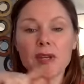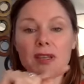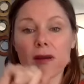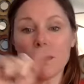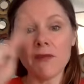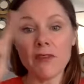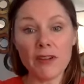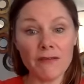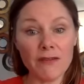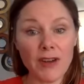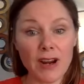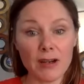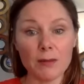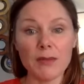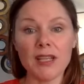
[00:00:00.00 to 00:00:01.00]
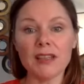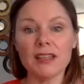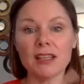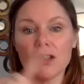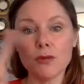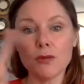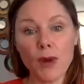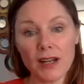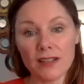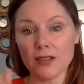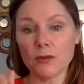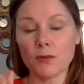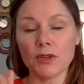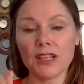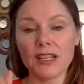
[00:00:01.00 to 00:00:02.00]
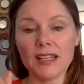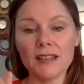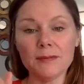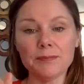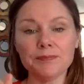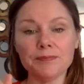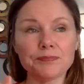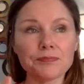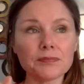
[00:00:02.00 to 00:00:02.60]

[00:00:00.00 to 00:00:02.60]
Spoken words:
but the environment that you want to work in,